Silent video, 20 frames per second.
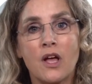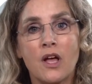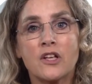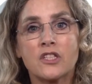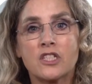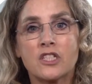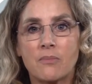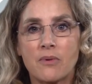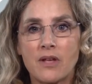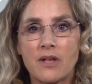
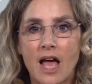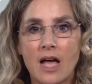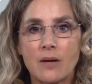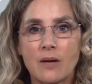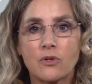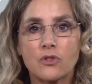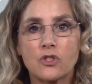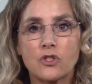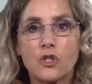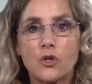to be
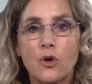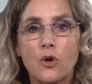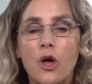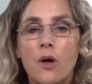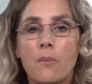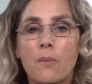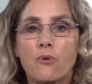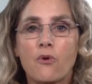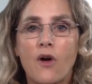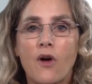able to
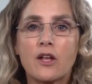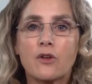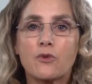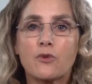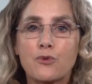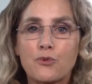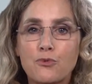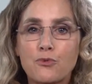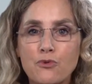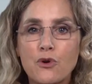break
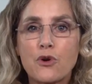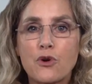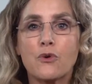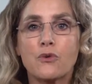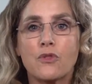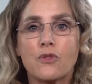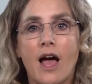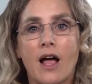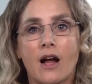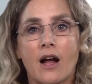through
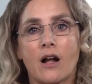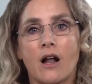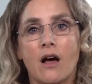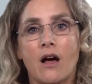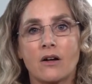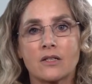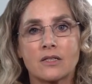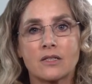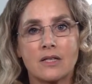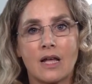that
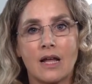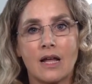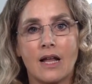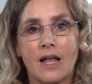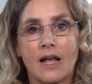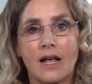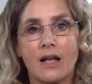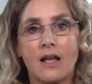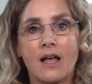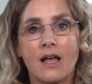glass
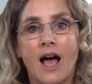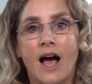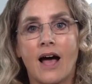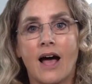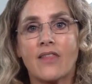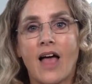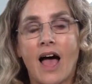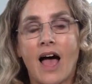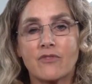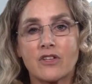ceiling
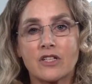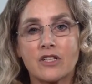and have the